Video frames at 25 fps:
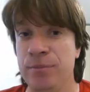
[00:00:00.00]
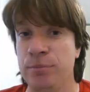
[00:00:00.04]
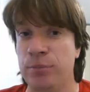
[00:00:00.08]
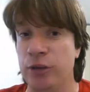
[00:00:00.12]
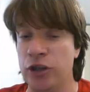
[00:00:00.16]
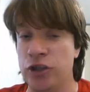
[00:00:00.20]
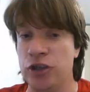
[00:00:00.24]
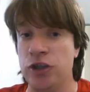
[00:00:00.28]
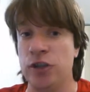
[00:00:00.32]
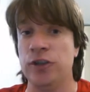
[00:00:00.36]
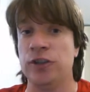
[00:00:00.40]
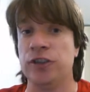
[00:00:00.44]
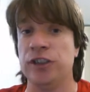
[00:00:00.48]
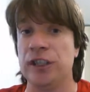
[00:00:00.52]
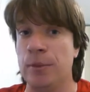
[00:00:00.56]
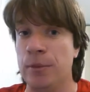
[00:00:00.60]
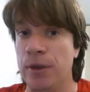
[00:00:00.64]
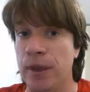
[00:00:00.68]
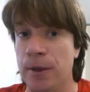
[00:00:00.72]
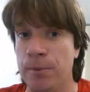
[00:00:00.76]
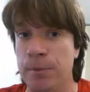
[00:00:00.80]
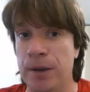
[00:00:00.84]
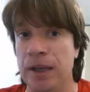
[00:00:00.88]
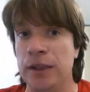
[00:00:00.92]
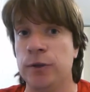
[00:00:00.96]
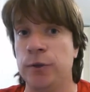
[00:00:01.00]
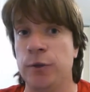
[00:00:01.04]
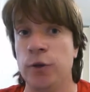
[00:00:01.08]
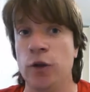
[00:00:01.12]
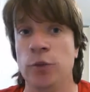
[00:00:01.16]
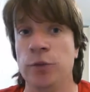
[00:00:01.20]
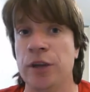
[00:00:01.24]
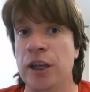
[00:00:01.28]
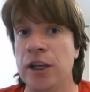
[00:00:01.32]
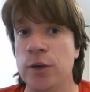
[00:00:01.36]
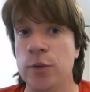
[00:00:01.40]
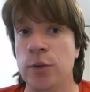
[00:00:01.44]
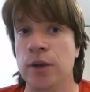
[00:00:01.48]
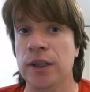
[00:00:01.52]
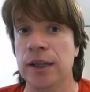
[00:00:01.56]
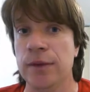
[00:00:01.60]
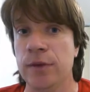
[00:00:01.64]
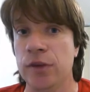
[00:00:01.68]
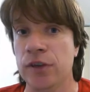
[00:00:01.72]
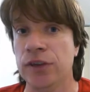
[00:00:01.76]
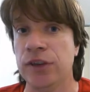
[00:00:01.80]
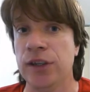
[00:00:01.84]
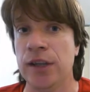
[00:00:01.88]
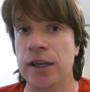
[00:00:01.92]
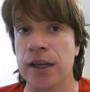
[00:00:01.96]
produce some of the best films that you will
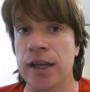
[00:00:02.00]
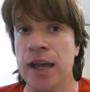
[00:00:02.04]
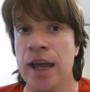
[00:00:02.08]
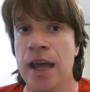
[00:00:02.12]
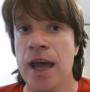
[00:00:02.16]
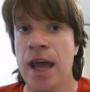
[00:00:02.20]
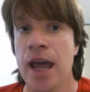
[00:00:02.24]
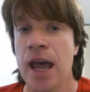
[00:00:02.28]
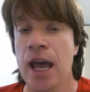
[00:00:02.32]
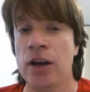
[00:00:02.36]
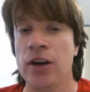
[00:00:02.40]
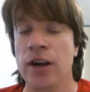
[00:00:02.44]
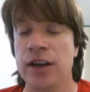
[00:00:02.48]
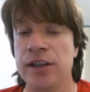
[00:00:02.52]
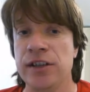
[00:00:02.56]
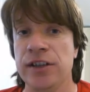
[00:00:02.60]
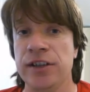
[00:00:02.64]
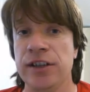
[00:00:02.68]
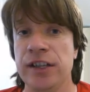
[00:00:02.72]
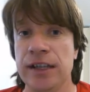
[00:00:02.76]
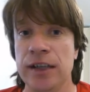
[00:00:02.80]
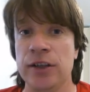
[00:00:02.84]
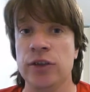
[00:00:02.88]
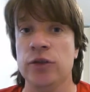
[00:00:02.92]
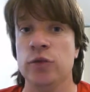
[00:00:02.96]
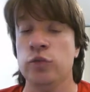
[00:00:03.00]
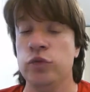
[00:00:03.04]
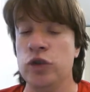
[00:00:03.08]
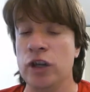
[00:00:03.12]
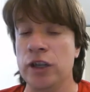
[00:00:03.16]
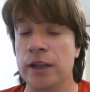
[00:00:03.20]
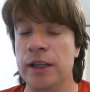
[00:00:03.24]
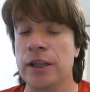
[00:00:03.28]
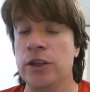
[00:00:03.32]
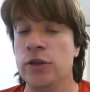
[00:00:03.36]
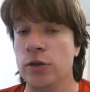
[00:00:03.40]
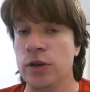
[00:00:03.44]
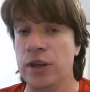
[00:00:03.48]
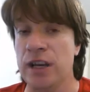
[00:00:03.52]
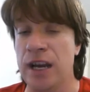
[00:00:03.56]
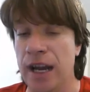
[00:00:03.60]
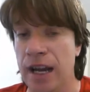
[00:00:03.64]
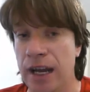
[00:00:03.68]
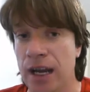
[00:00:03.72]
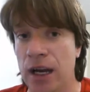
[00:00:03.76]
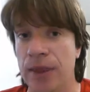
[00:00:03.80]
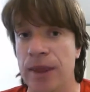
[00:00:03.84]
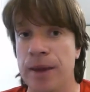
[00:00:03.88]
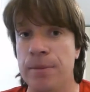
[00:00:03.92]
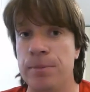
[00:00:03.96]
ever see, and I just think it's really good
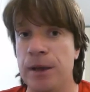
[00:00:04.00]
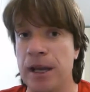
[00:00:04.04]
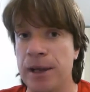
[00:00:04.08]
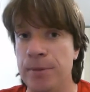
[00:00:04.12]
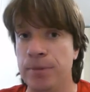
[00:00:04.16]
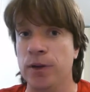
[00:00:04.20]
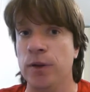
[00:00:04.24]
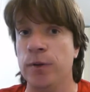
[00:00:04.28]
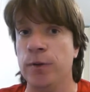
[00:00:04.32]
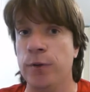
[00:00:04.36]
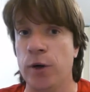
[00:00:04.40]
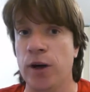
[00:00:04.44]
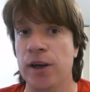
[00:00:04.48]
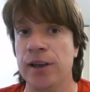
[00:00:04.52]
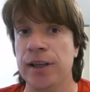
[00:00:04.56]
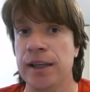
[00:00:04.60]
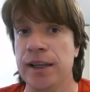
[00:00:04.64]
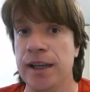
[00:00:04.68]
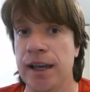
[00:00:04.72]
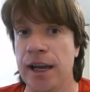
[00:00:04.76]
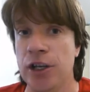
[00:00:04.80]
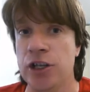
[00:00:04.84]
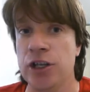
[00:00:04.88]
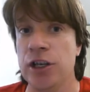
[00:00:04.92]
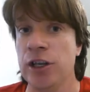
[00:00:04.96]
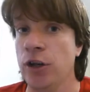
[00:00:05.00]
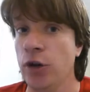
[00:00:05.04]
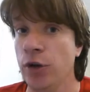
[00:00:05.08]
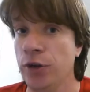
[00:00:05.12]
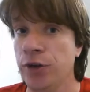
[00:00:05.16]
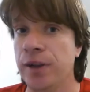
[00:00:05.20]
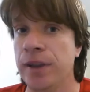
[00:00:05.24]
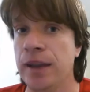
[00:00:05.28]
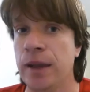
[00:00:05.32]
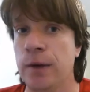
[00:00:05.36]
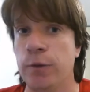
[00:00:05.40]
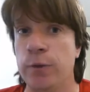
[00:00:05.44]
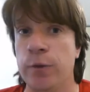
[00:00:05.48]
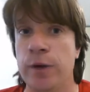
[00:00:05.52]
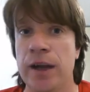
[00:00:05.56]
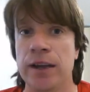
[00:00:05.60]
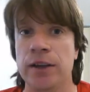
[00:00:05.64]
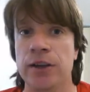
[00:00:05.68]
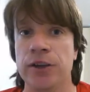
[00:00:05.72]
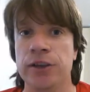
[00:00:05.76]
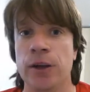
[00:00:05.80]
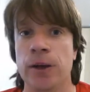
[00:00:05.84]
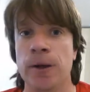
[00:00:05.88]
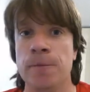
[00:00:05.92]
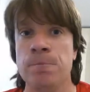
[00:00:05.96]
now that people are finally catching on to that
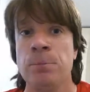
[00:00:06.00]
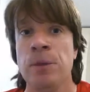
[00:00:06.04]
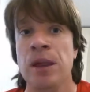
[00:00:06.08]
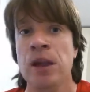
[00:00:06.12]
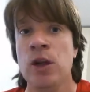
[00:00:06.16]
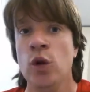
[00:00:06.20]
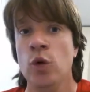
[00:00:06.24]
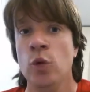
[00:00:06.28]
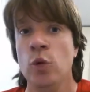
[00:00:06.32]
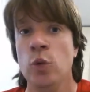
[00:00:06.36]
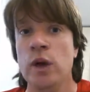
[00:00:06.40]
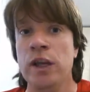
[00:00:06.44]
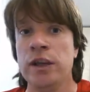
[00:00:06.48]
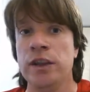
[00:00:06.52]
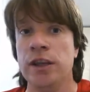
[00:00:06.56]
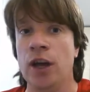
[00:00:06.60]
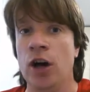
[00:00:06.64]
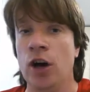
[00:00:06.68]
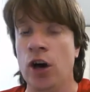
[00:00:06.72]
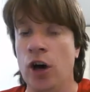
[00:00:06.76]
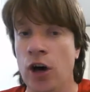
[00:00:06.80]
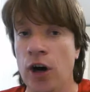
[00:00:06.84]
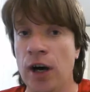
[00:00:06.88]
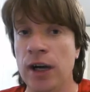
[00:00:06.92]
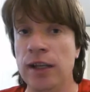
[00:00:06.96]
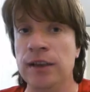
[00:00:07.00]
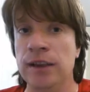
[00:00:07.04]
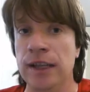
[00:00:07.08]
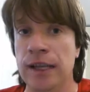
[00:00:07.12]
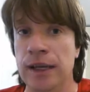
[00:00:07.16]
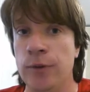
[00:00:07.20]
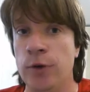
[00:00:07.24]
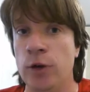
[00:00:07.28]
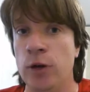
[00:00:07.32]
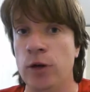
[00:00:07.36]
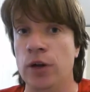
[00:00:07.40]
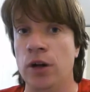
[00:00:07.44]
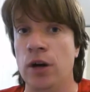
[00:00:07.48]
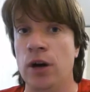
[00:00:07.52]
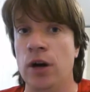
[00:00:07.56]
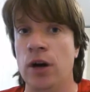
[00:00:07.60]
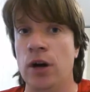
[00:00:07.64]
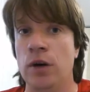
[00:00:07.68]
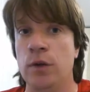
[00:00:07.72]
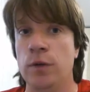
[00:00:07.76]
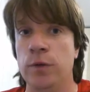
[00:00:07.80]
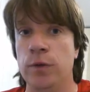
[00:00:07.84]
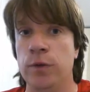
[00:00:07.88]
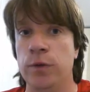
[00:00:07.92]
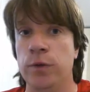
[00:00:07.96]
fact. So, with a high level
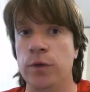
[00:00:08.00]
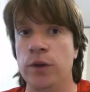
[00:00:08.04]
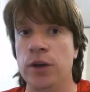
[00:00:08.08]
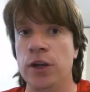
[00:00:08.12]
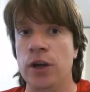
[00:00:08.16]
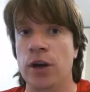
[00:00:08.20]
of